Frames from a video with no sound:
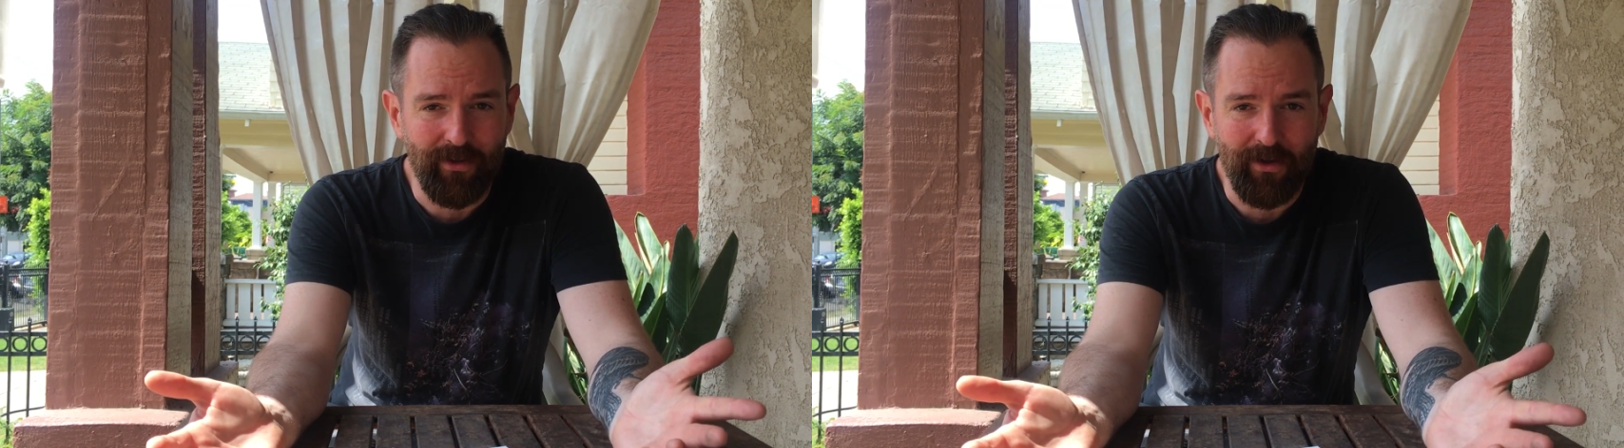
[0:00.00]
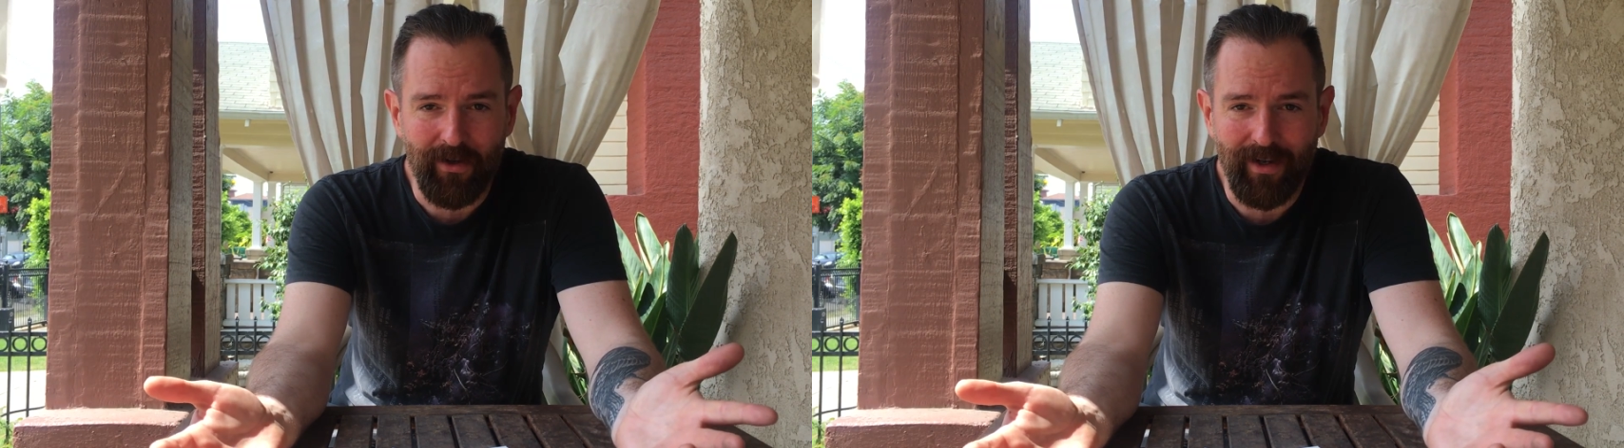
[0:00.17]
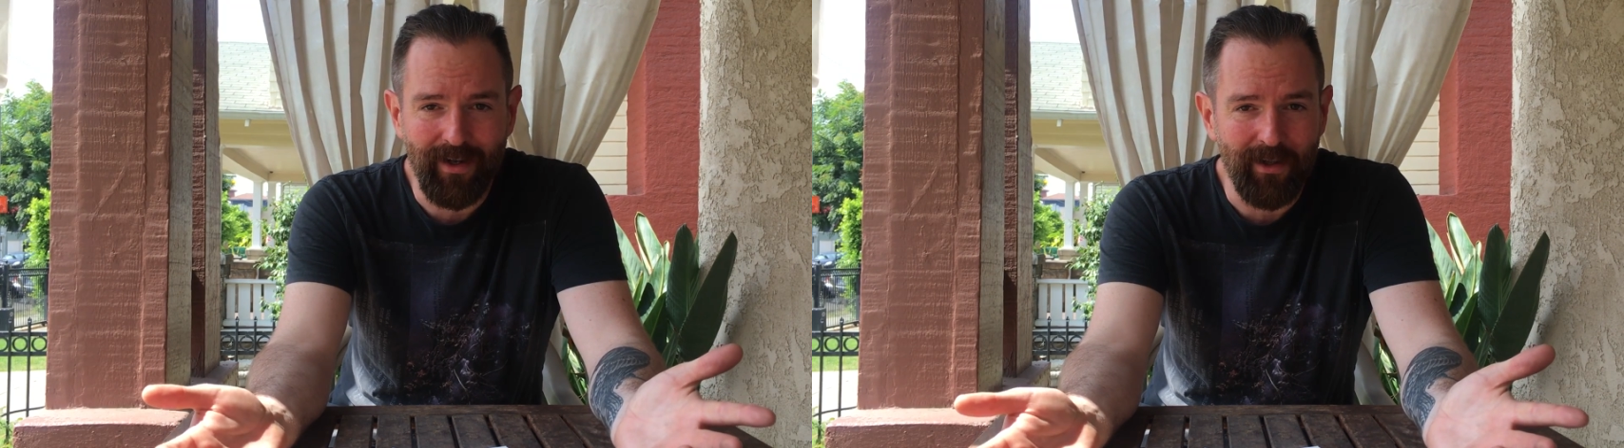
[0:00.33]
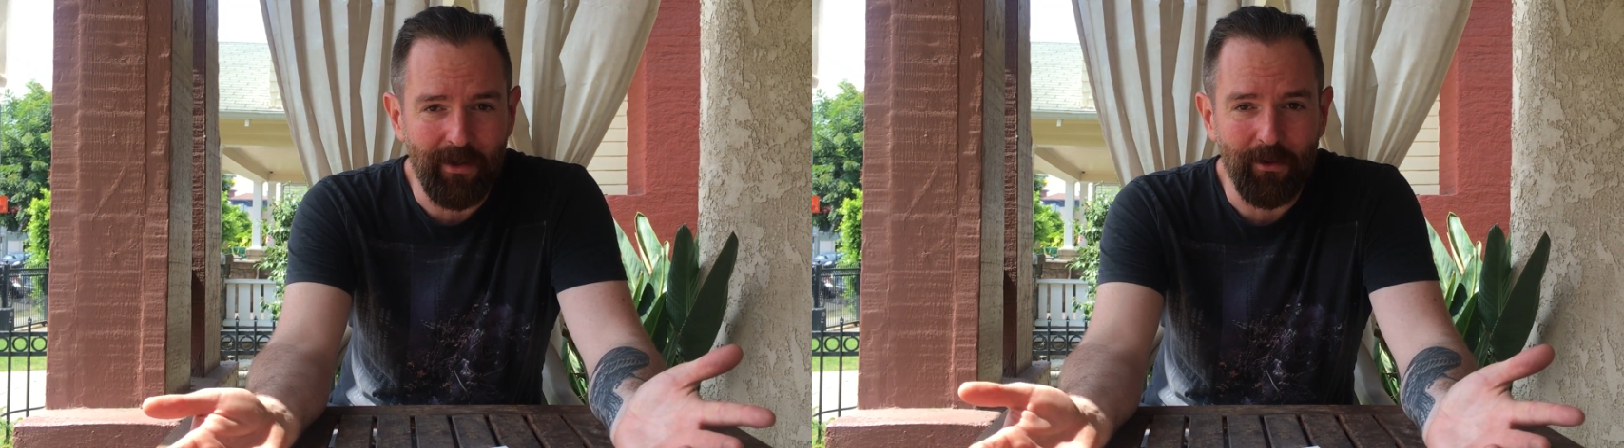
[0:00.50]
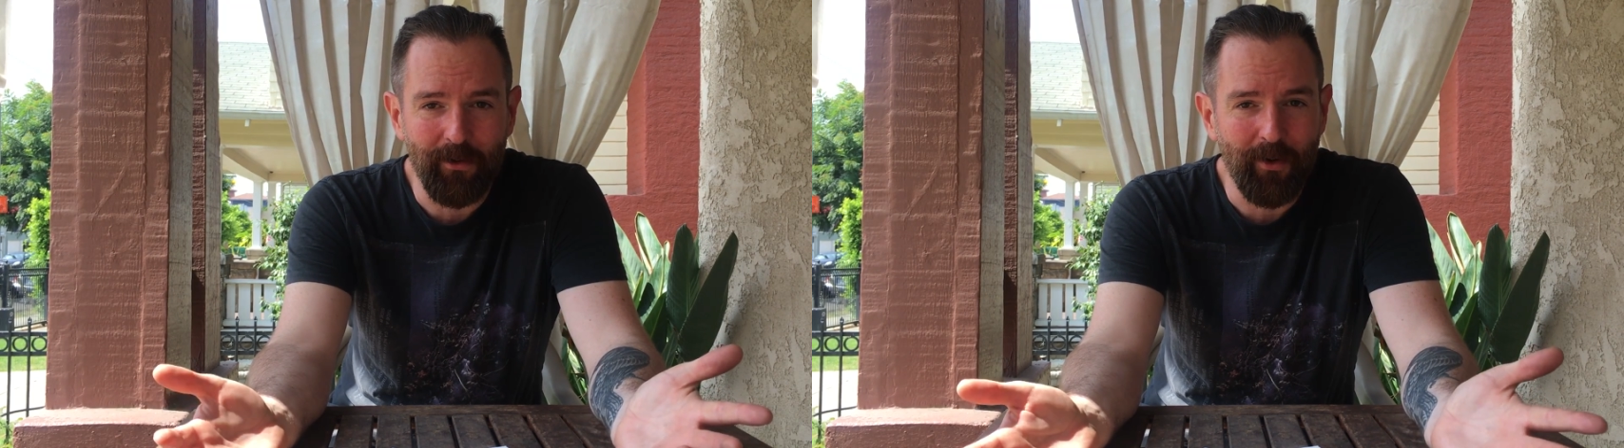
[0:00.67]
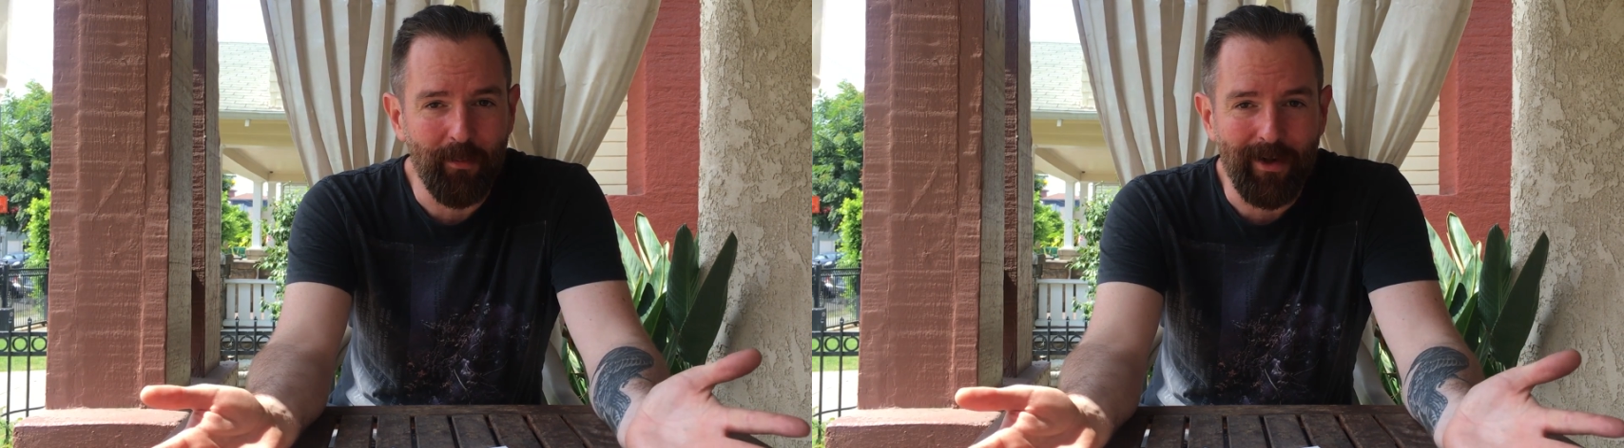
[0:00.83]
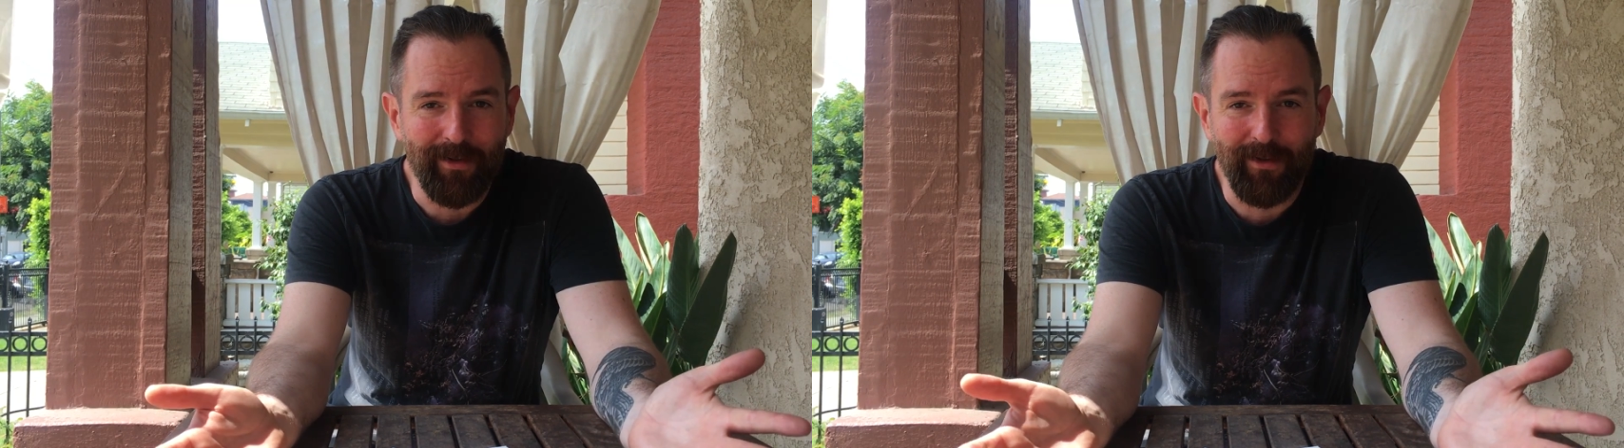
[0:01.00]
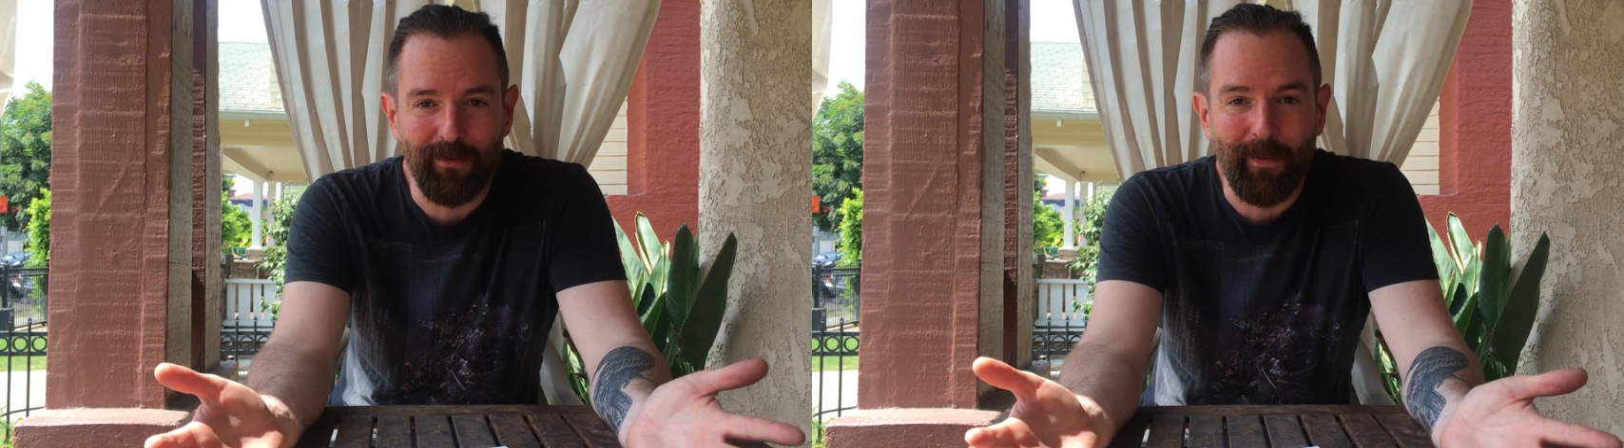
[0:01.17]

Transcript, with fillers: very illegal about the